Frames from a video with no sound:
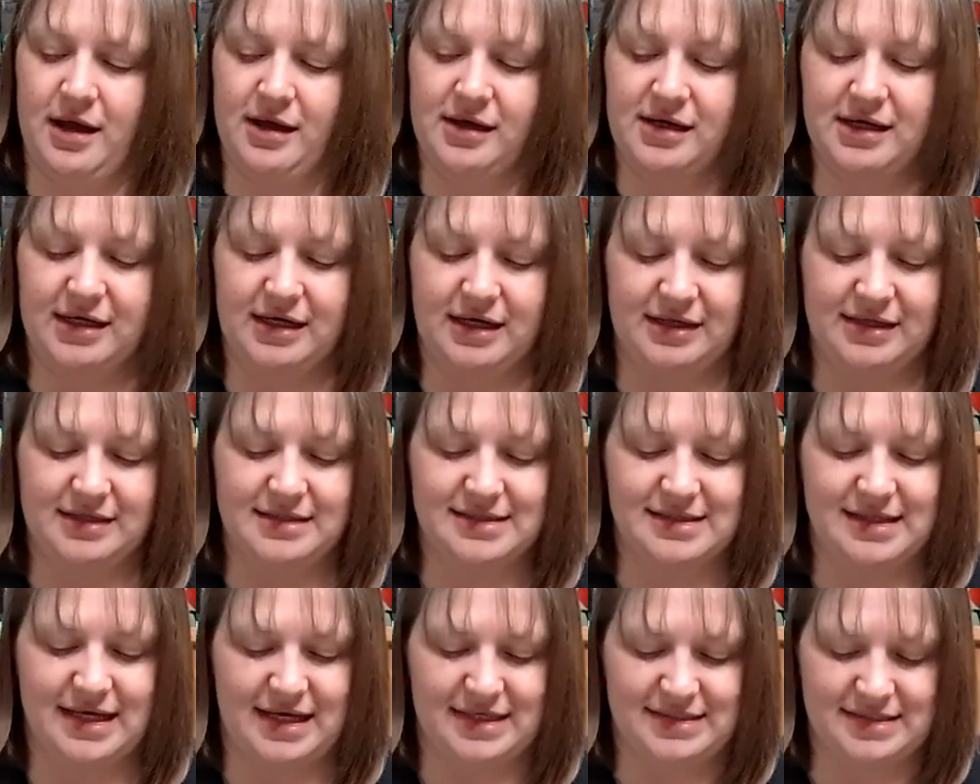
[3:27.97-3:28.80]
I got
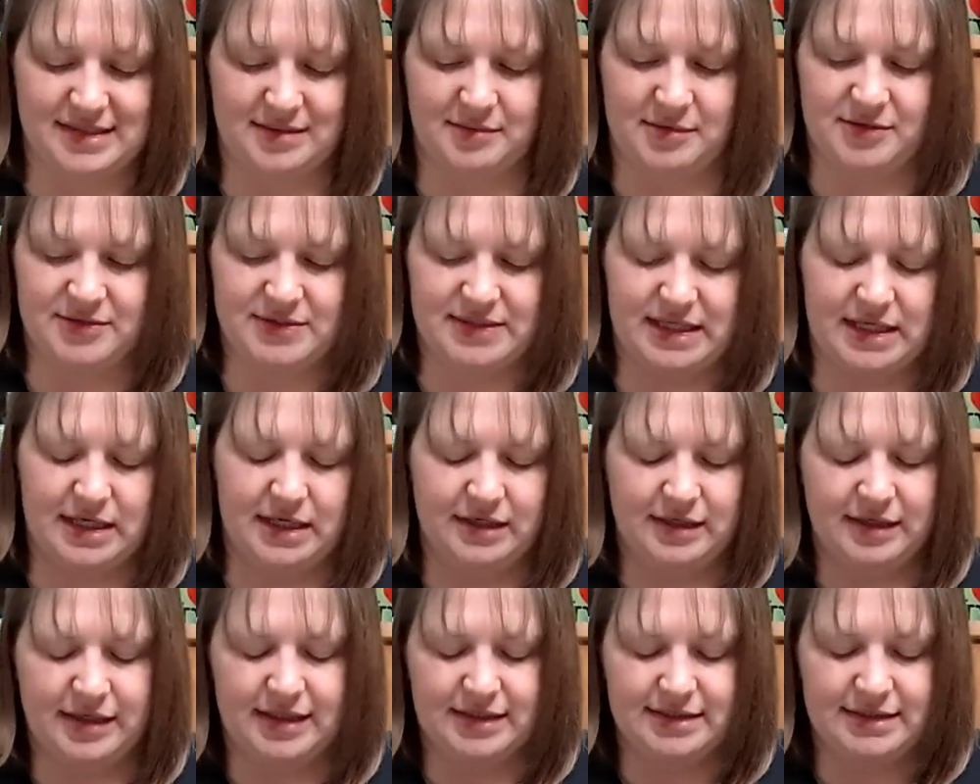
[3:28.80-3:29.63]
this last time I was
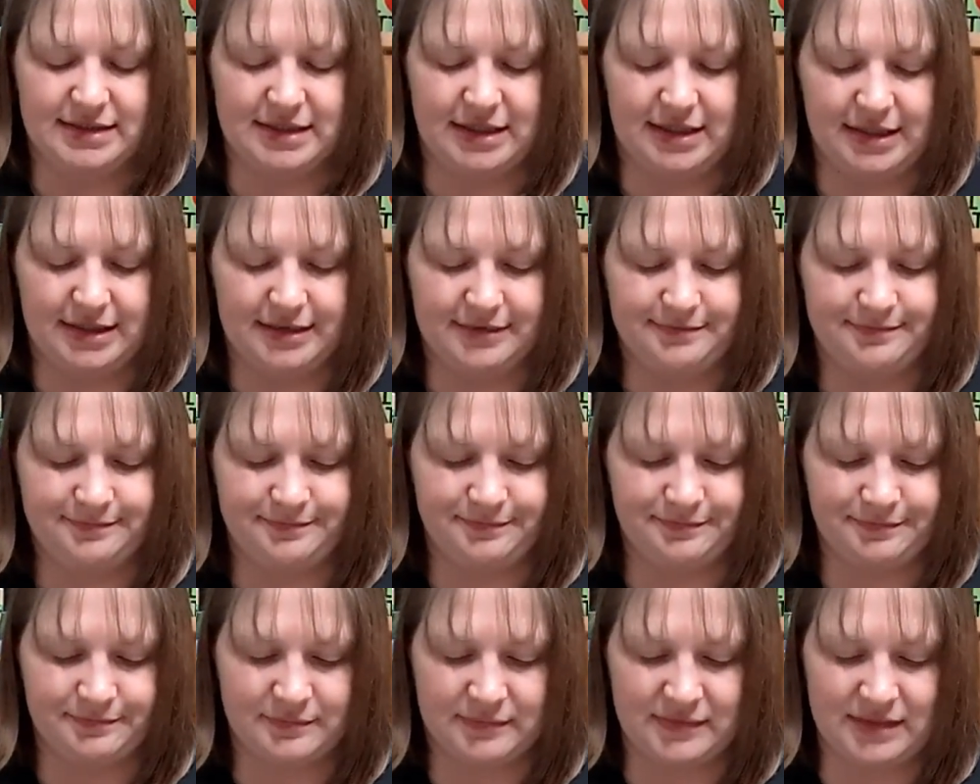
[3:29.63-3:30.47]
there, and
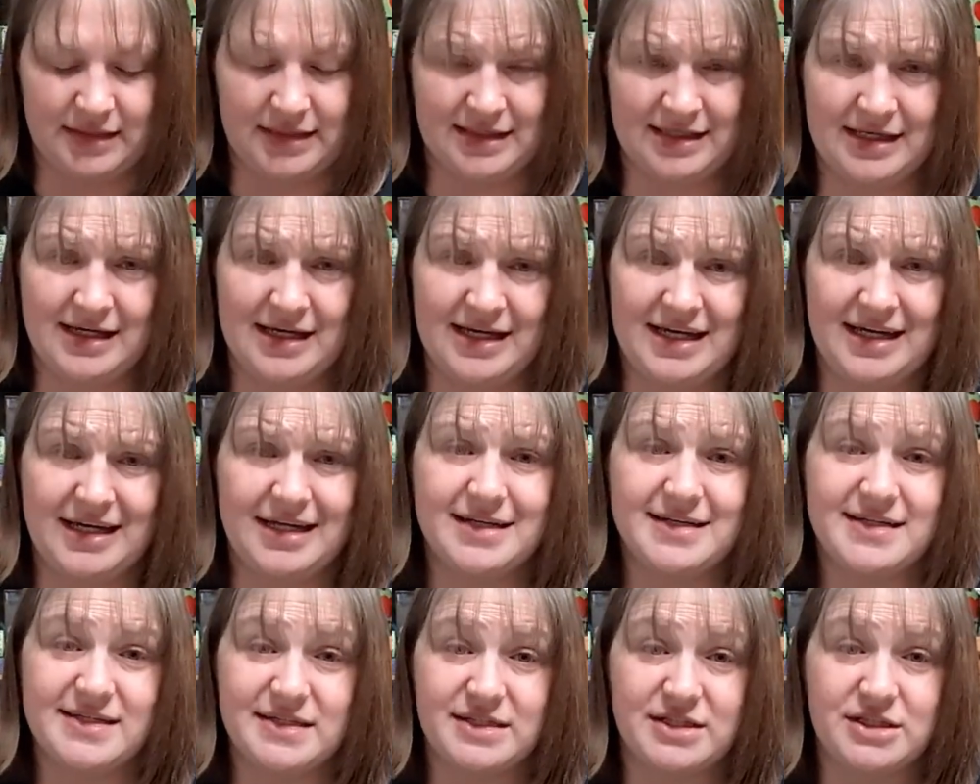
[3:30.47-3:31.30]
it
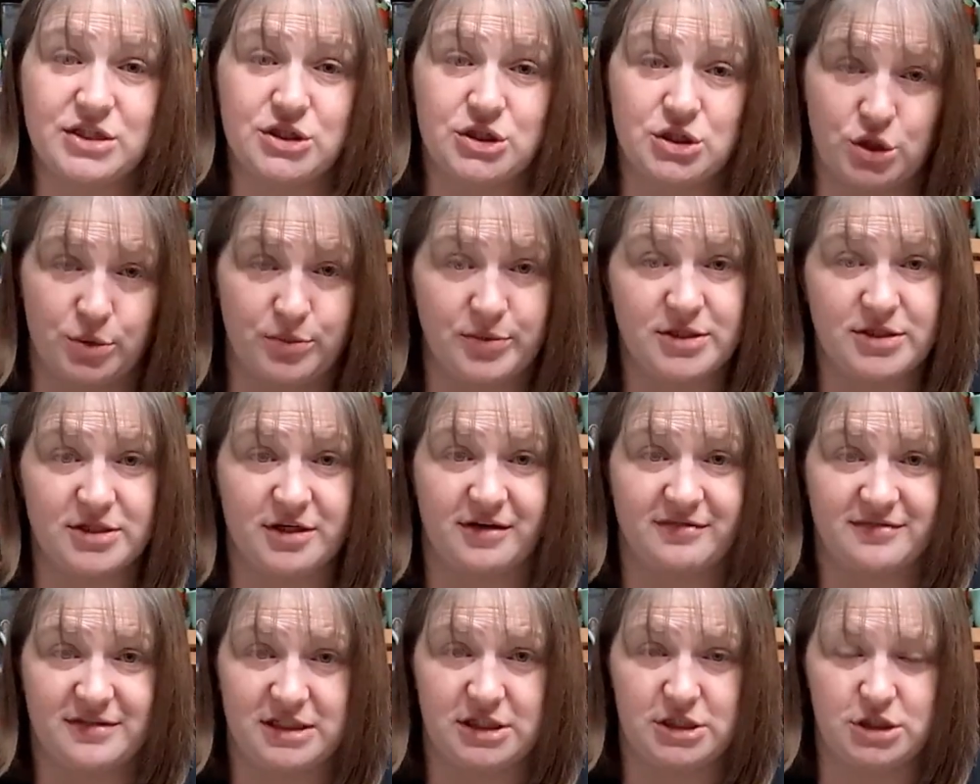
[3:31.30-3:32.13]
is super
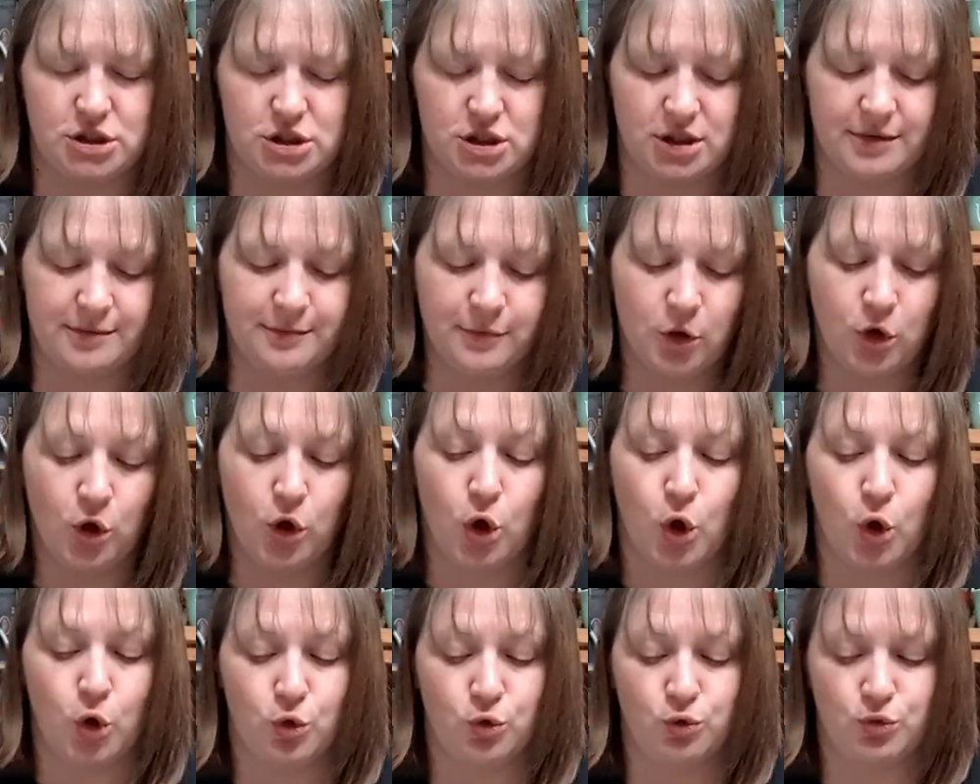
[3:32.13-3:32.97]
soft t-shirt.
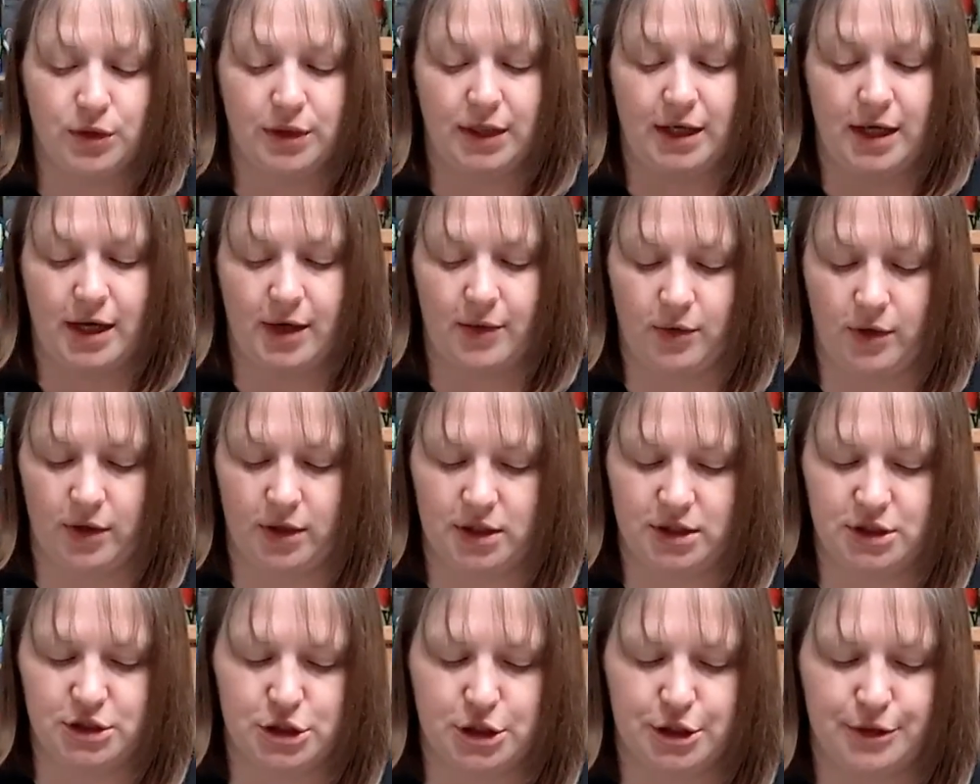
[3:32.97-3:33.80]
Really high
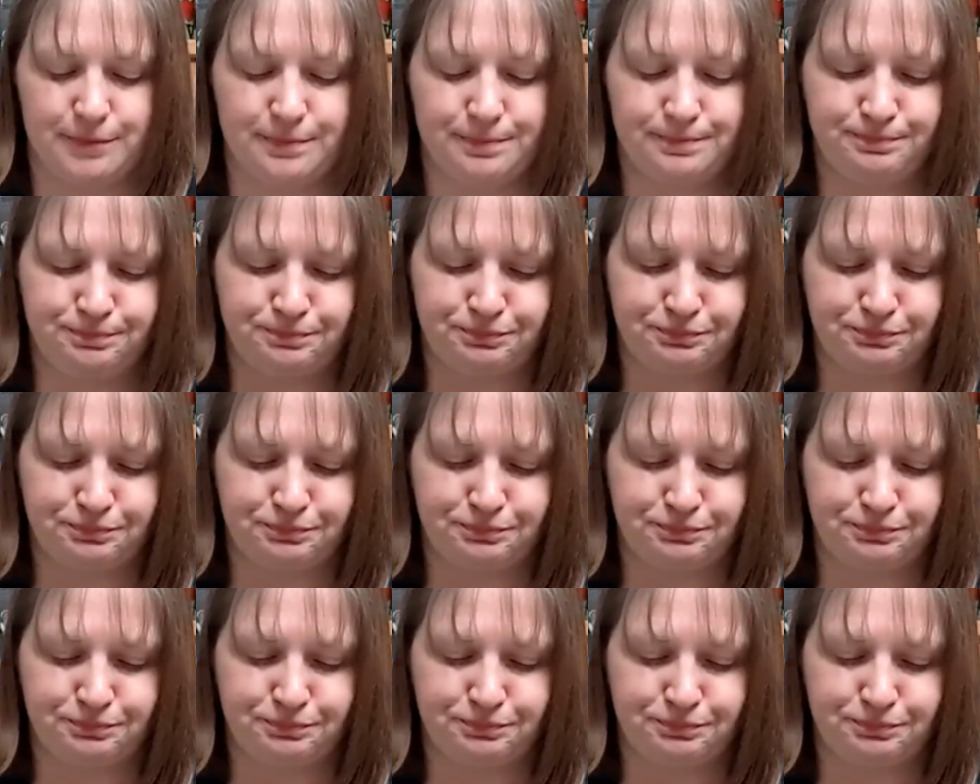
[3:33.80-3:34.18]
quality shirt.